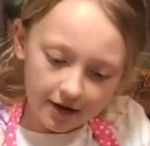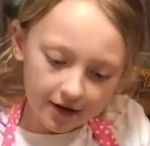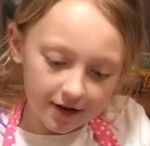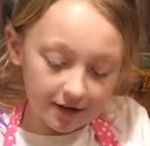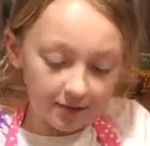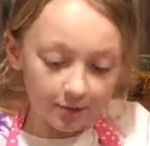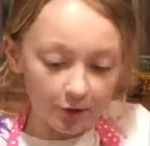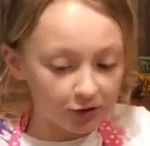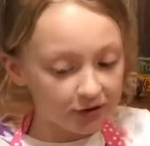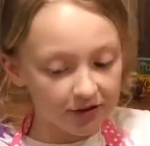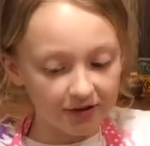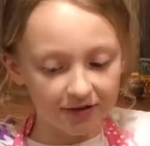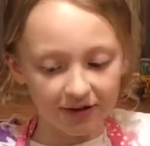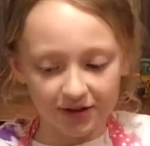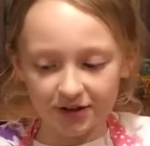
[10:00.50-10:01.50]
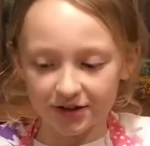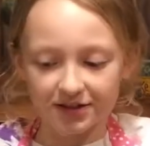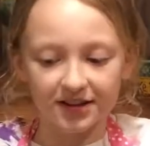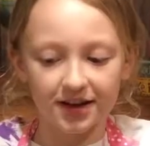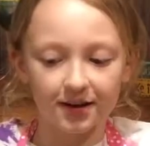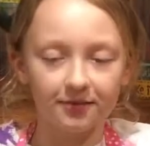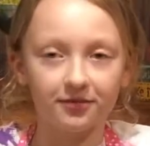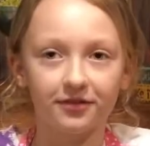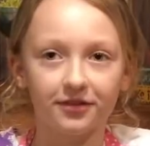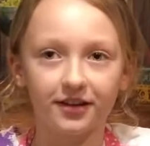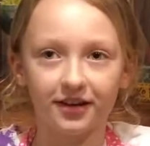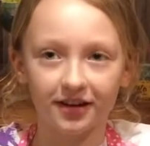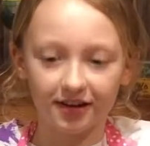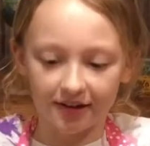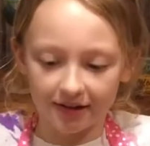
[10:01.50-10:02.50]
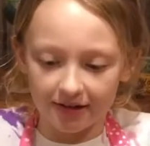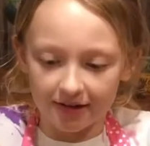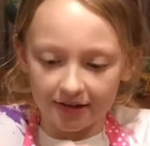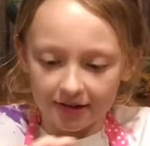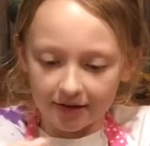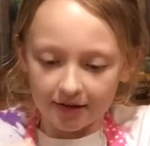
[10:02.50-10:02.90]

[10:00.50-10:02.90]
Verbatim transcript: because most of it just kept flinging.